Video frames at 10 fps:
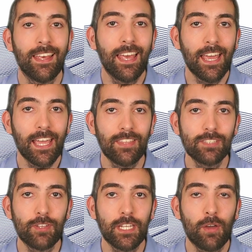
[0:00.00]
In this
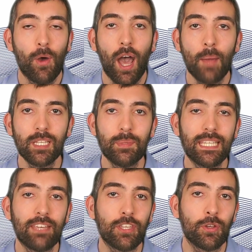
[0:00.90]
video, I'm going to be
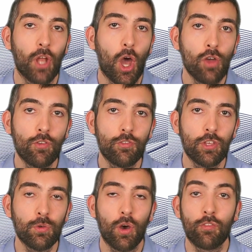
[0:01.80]
giving you an
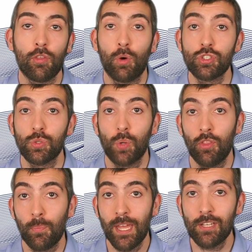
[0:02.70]
overview of the module on
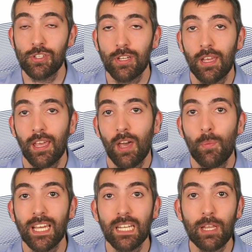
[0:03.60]
the bench. We're
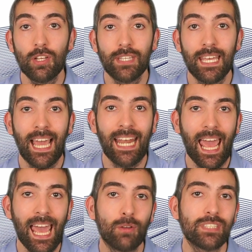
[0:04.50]
going to be looking at
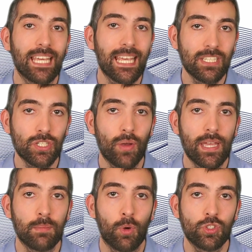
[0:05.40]
how to integrate
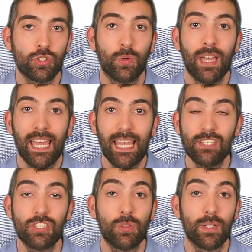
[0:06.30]
the module
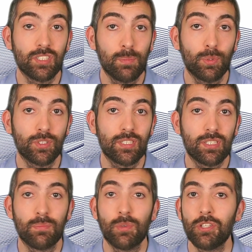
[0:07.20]
into a simple
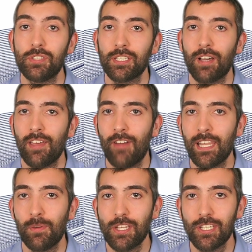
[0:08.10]
system using our
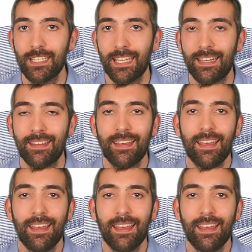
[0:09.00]
evaluation kit.